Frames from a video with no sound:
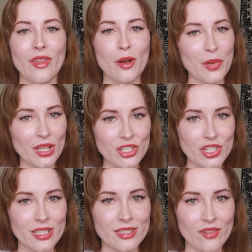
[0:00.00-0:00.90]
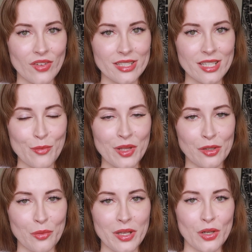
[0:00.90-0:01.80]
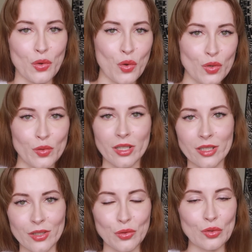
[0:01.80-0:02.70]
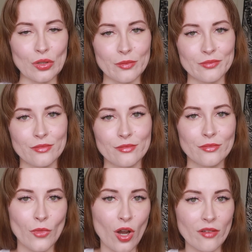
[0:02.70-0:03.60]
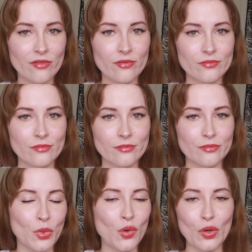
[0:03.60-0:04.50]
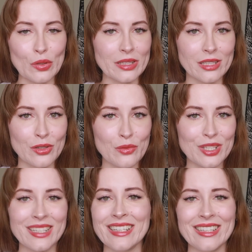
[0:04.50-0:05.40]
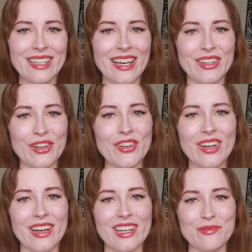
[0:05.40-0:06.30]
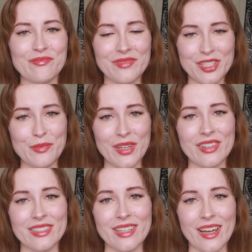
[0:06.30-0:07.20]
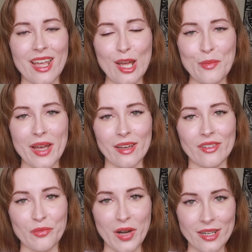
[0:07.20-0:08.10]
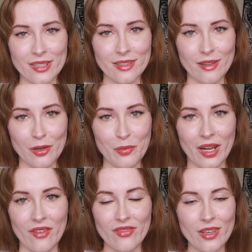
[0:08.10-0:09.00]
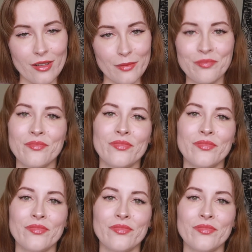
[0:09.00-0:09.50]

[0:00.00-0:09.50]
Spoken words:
apologies if I seem a little bit awkward or off, more awkward than normal. I don't know, just because I am out of practice a little bit, I feel.